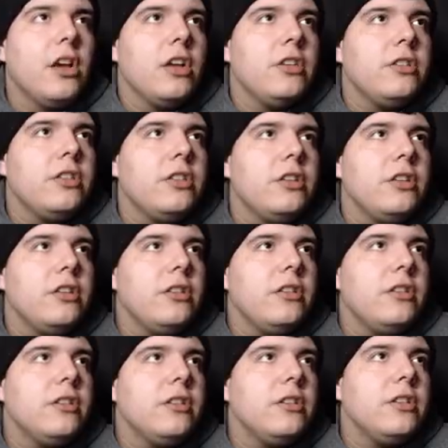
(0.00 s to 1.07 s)
Da,
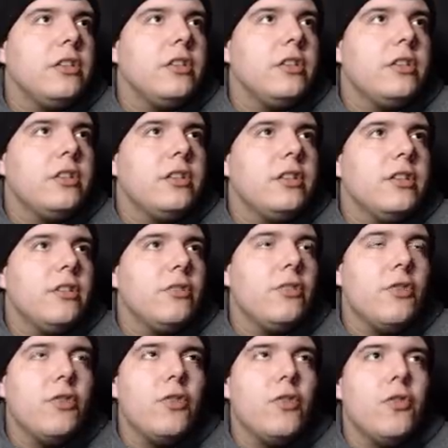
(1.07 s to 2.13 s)
da, da.
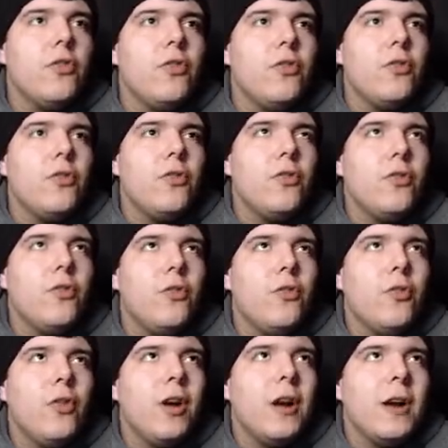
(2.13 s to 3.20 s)

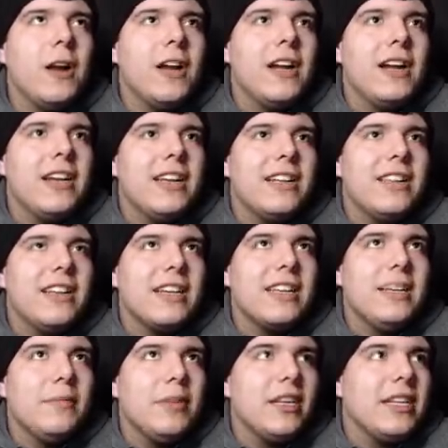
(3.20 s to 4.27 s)
Oh, you're
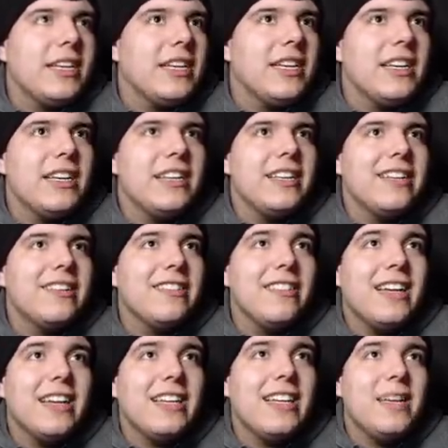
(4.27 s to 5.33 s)
lucky, buddy. You're
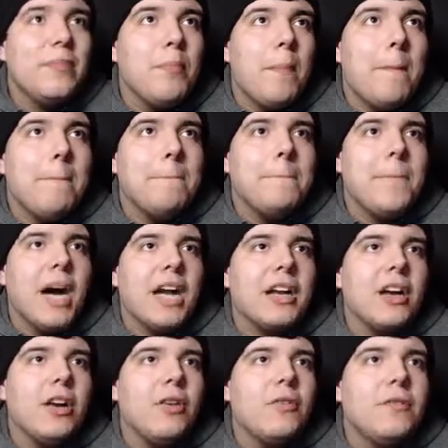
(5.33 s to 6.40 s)
lucky,
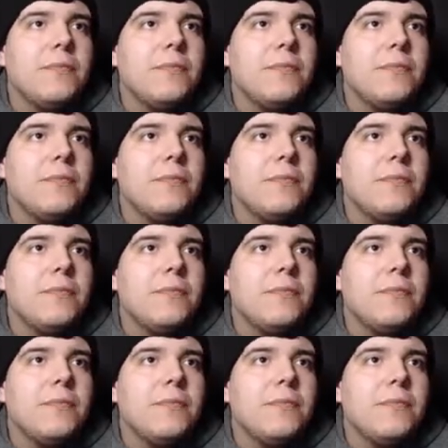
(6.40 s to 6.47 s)
bucko.